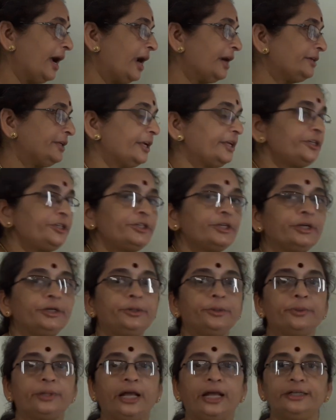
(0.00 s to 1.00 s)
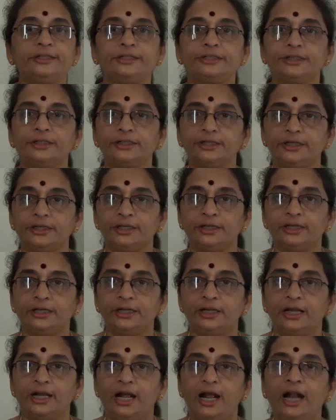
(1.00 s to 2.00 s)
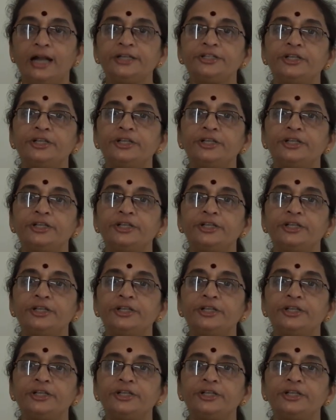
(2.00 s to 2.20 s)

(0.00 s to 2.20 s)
attention to that. And